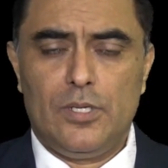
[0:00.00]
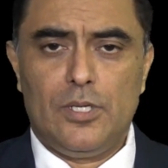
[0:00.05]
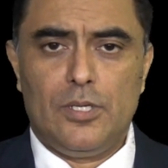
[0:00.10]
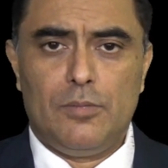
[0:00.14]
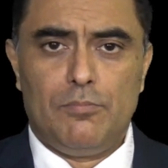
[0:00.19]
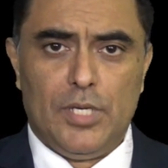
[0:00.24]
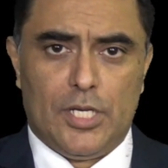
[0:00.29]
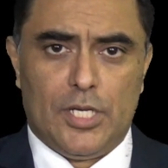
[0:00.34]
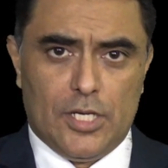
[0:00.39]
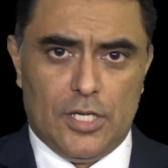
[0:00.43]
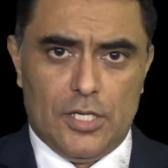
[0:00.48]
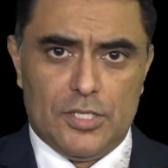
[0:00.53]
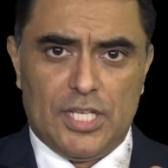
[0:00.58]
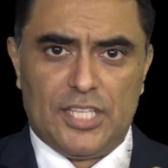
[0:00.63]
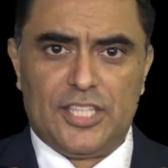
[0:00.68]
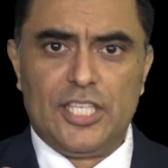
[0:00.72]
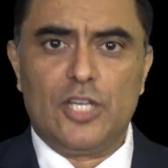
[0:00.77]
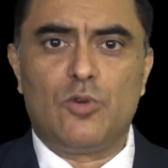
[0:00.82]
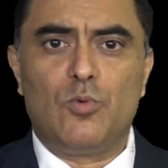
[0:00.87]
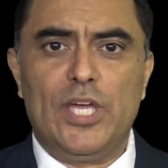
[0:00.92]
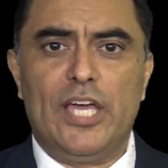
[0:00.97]
because I
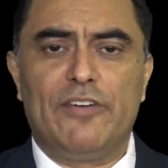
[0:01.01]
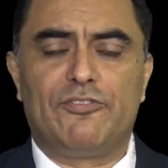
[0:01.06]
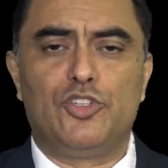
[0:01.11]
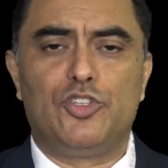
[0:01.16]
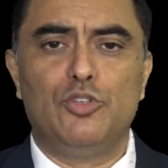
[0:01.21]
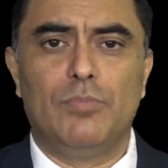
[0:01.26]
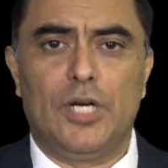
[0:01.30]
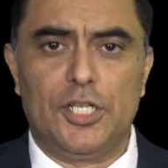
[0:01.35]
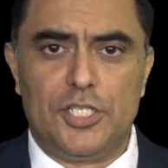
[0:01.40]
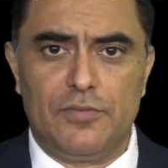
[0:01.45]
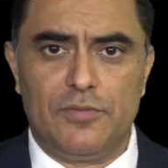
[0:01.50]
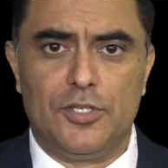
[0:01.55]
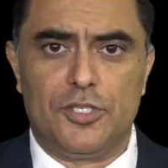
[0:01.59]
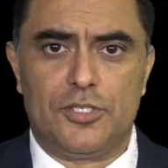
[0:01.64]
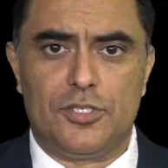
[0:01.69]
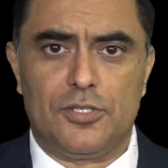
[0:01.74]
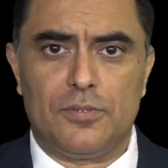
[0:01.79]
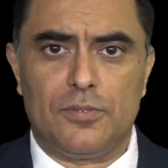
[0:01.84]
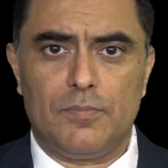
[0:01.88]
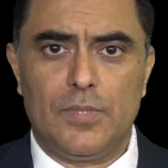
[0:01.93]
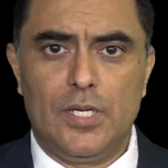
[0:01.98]
think we have too much of
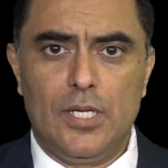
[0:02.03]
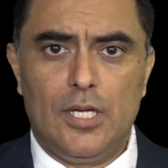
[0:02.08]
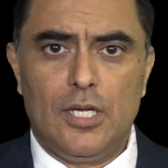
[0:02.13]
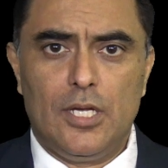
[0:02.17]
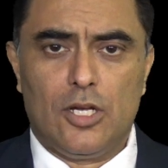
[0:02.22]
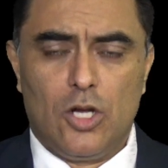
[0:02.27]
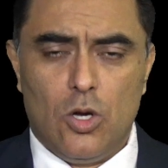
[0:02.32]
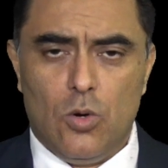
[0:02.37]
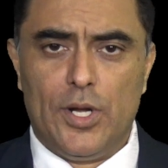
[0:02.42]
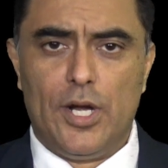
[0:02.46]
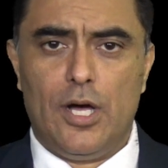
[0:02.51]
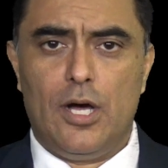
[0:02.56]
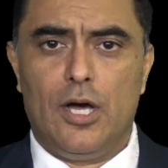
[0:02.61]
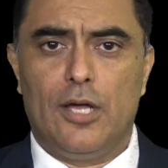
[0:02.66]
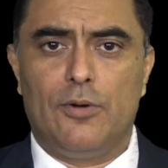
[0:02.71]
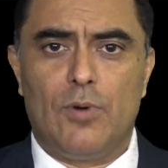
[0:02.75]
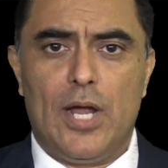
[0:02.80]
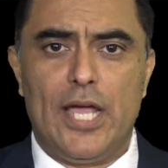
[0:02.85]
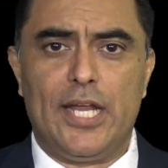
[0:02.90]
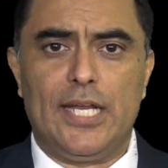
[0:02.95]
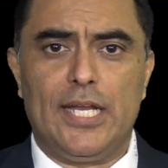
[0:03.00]
this going on
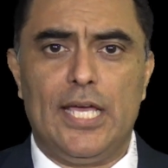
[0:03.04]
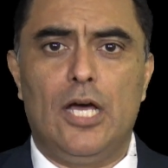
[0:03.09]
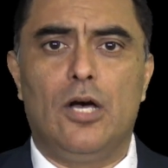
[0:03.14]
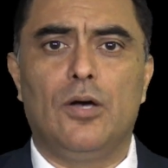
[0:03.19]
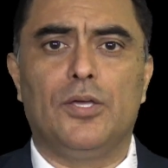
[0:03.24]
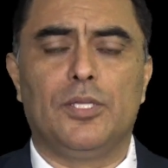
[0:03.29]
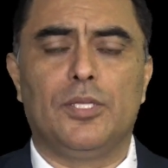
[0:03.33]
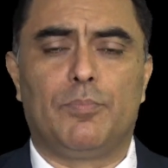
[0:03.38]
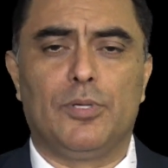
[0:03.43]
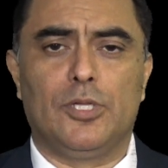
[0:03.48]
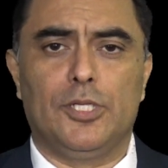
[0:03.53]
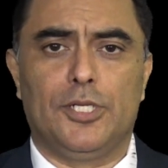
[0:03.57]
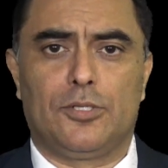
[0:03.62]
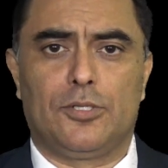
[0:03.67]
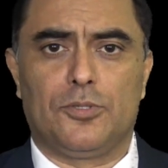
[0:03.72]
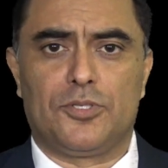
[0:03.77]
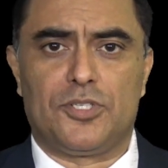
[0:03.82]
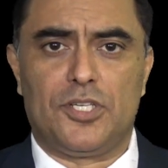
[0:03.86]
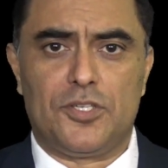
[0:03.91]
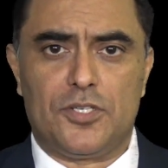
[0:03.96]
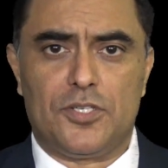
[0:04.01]
right now in the political
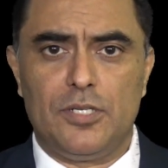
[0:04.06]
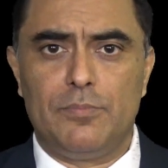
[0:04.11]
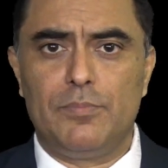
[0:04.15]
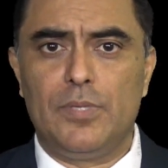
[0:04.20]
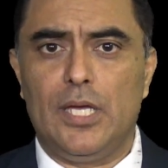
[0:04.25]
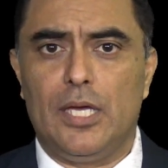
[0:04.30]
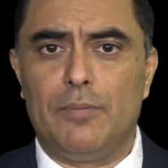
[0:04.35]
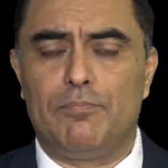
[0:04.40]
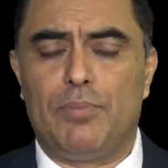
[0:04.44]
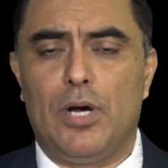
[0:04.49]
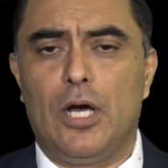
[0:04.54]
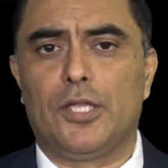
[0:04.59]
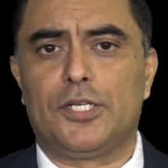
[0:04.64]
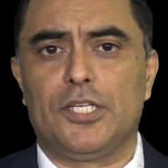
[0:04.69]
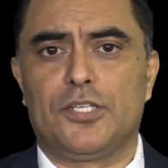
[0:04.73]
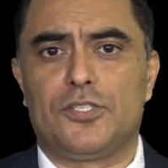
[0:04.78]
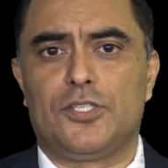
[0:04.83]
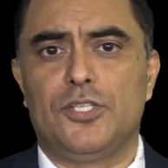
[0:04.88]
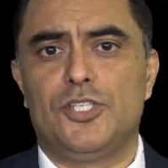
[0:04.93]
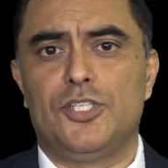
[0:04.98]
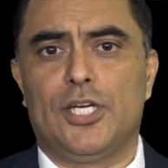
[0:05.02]
system and
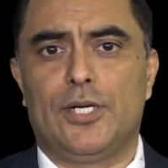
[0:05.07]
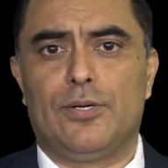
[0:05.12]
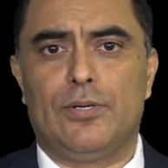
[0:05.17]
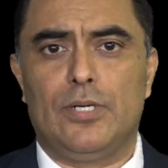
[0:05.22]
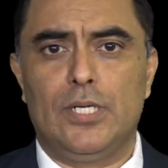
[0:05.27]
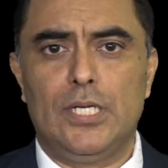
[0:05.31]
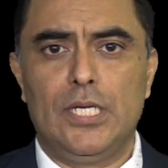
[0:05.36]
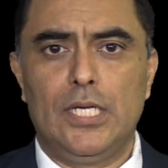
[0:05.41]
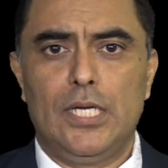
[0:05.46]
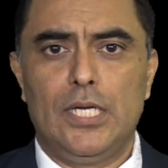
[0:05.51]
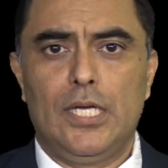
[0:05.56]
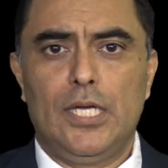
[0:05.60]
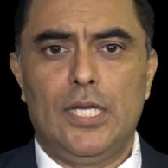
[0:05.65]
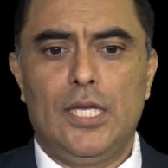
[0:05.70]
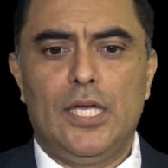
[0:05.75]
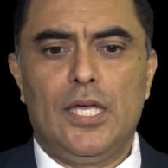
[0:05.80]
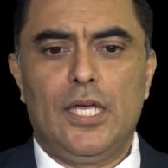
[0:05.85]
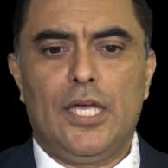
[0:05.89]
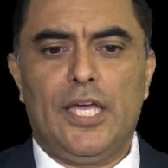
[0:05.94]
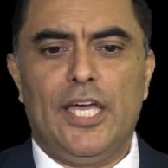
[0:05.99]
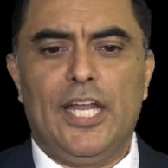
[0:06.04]
politics in general.
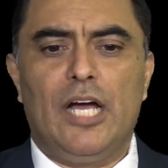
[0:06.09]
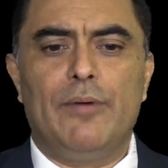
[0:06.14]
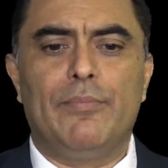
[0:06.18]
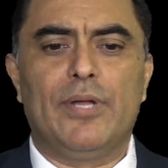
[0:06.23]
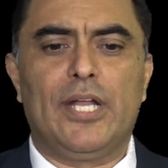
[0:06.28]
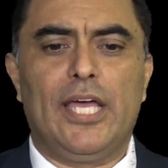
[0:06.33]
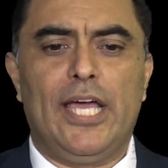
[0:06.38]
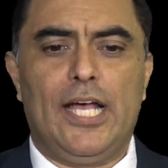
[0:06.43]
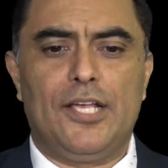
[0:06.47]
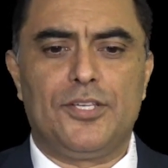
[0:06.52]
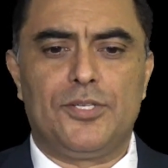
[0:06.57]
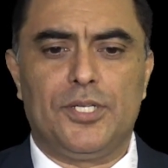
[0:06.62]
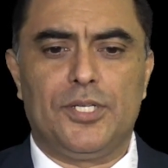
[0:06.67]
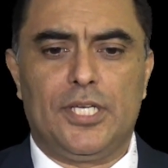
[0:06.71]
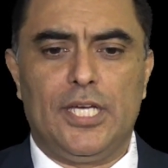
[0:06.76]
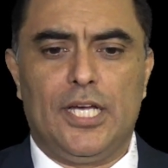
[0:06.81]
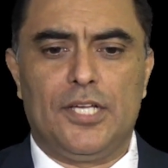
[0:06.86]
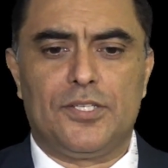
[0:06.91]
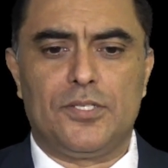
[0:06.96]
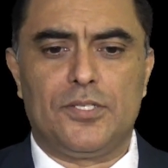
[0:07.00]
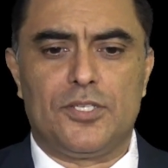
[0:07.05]
And I'm going to hazard a
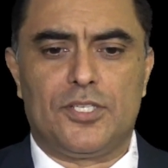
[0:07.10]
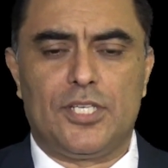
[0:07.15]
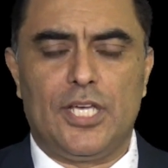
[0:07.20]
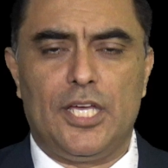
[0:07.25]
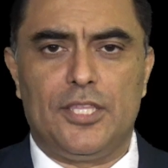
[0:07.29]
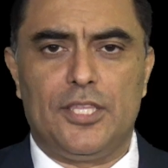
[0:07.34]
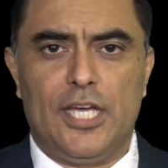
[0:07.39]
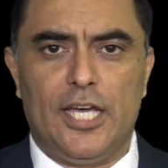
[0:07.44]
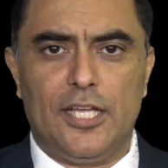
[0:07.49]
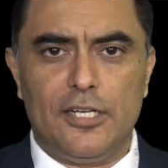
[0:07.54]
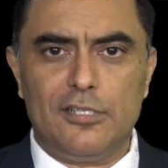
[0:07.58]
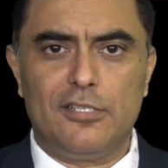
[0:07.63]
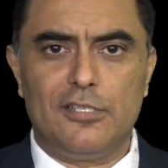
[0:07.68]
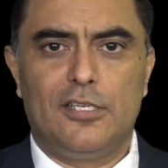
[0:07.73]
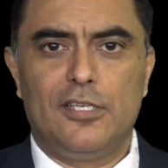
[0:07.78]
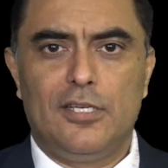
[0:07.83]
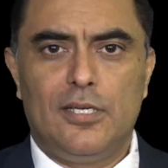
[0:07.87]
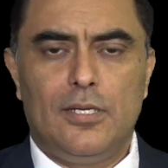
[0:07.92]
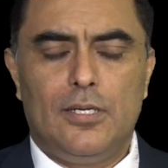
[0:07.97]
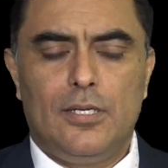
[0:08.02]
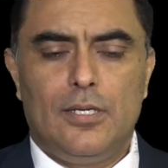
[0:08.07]
guess and say that
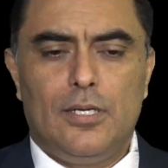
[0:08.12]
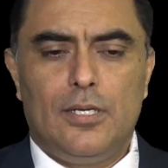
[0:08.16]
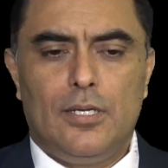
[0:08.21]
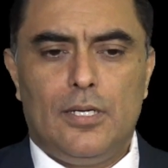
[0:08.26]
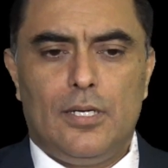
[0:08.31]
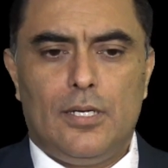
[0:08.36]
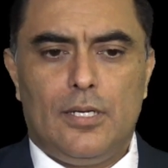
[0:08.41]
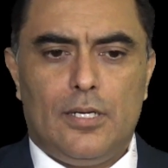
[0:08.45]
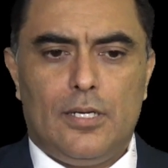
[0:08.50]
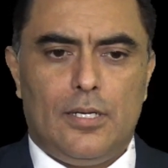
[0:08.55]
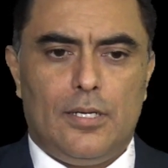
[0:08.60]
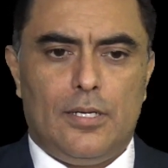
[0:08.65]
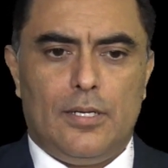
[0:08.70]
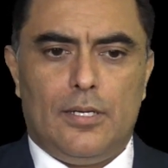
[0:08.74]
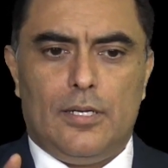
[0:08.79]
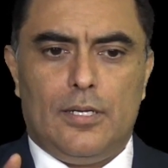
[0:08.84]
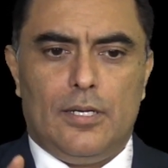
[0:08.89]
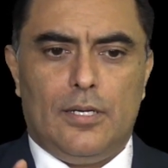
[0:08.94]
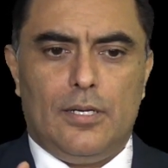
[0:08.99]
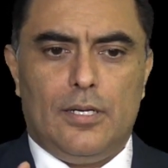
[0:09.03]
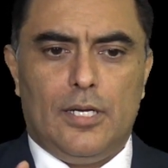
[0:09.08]

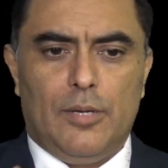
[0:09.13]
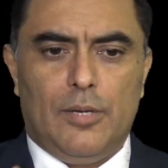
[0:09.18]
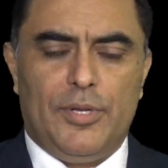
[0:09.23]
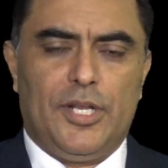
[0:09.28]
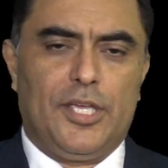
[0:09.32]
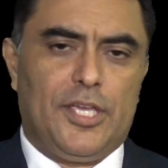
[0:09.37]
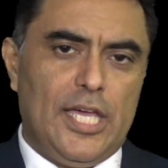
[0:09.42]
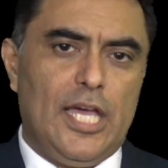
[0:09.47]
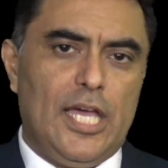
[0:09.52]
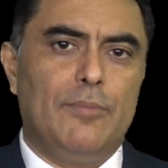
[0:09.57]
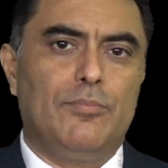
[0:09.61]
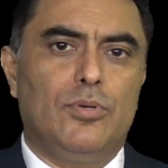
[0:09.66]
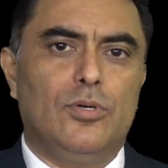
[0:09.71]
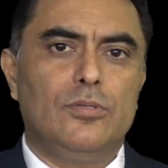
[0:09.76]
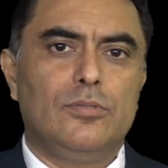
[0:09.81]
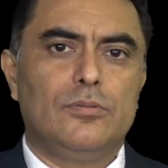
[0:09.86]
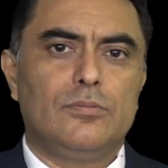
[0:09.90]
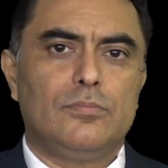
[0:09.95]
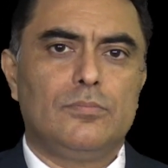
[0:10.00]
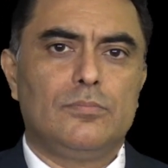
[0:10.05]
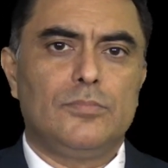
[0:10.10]
I'm going to
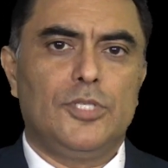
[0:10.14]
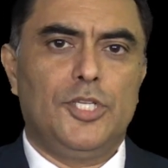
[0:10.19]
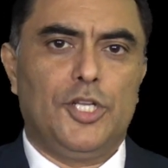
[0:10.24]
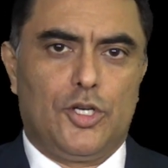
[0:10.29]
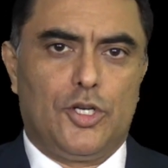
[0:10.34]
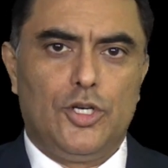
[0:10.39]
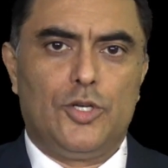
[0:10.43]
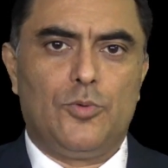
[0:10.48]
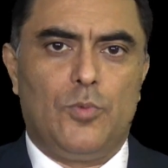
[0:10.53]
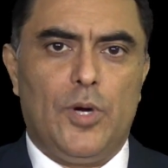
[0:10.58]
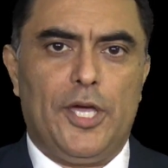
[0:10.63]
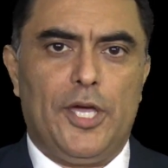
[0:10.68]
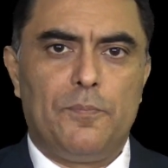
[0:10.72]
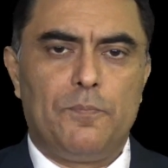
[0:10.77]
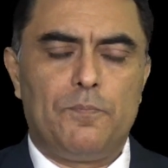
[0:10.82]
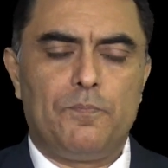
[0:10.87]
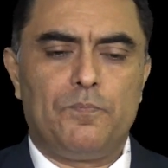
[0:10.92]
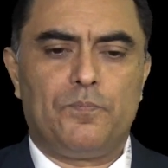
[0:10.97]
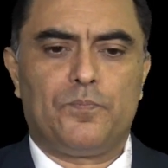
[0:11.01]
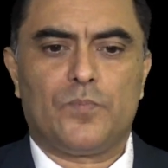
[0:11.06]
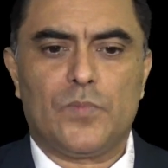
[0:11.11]
gamble in a good way
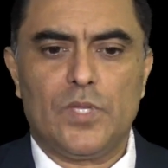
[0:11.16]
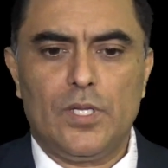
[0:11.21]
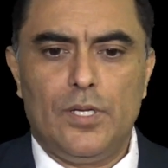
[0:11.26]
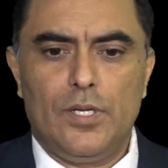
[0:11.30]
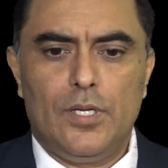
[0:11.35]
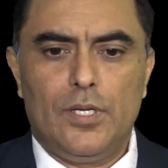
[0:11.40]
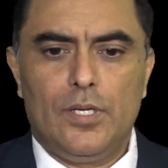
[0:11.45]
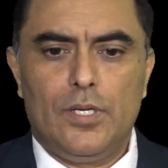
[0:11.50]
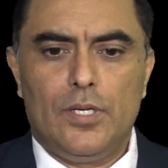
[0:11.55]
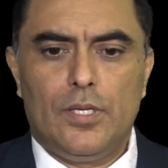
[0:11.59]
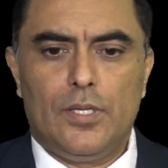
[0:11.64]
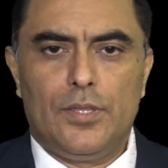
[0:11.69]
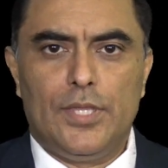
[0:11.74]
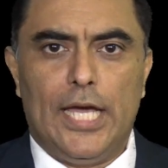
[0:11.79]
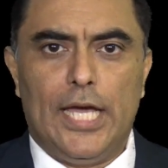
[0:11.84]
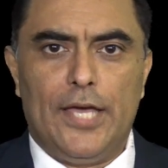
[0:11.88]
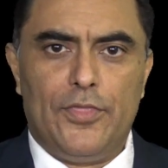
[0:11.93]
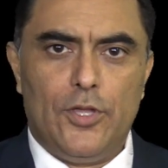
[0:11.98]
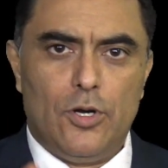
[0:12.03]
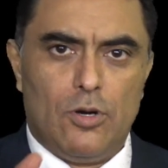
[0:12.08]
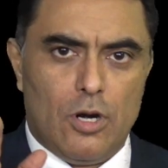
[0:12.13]

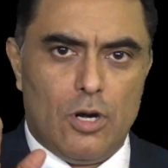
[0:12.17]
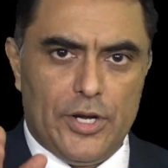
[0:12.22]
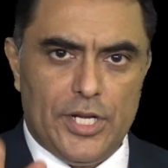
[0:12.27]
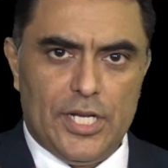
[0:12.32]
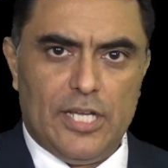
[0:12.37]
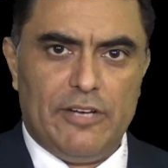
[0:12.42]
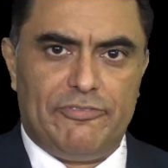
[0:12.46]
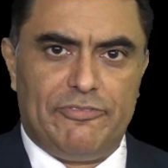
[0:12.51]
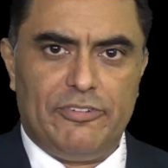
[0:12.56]
that there are enough